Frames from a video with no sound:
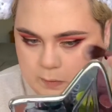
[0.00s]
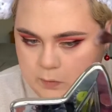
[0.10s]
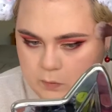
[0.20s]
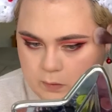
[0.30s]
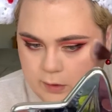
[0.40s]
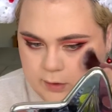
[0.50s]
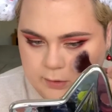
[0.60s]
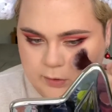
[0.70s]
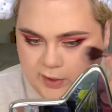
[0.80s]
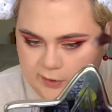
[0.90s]
or
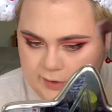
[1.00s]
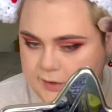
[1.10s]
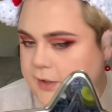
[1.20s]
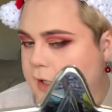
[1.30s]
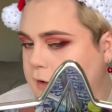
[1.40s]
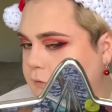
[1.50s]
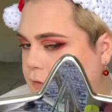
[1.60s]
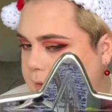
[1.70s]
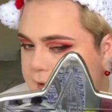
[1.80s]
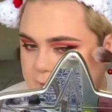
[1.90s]
just not a good color for
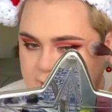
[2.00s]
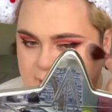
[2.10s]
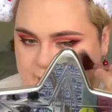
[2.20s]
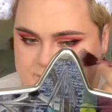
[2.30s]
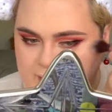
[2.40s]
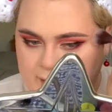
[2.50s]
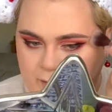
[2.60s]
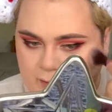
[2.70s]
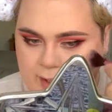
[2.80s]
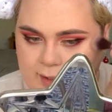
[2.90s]
me. Like, I have this
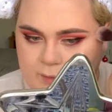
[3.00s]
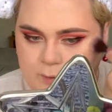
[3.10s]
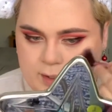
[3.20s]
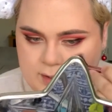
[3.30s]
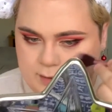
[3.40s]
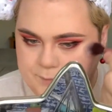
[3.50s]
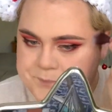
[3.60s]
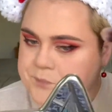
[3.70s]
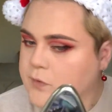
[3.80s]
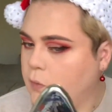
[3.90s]
Ursula one,
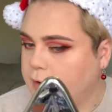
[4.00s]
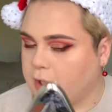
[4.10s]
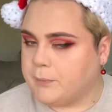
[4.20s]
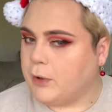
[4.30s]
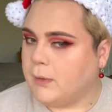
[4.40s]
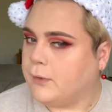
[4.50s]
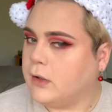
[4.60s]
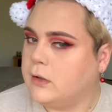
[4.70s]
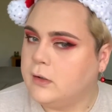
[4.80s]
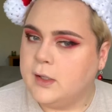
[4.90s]
which is
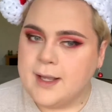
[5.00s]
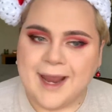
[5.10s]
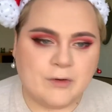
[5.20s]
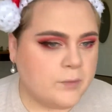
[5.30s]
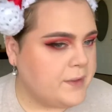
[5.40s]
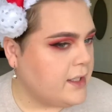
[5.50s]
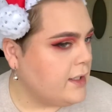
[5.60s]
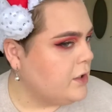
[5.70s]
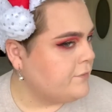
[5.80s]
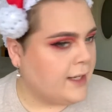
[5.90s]
purple, and it would be
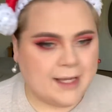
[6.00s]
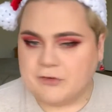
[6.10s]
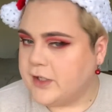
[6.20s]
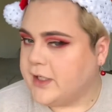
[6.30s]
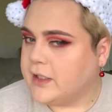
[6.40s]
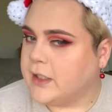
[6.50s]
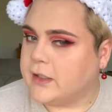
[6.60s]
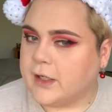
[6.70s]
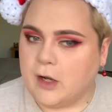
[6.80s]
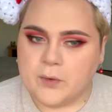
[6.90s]
cute if I ever needed it
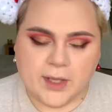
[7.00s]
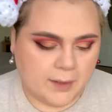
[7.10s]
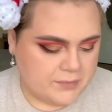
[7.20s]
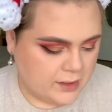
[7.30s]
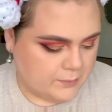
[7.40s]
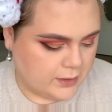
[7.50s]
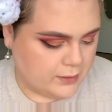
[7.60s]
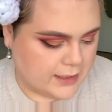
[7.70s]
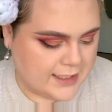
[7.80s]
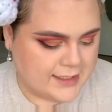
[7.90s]
to go with something, but
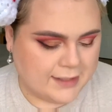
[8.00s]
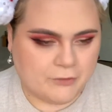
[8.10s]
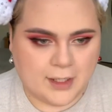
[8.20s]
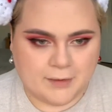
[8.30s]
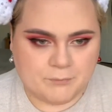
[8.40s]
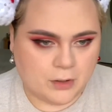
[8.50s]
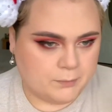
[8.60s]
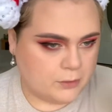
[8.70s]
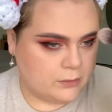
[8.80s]
I never have purple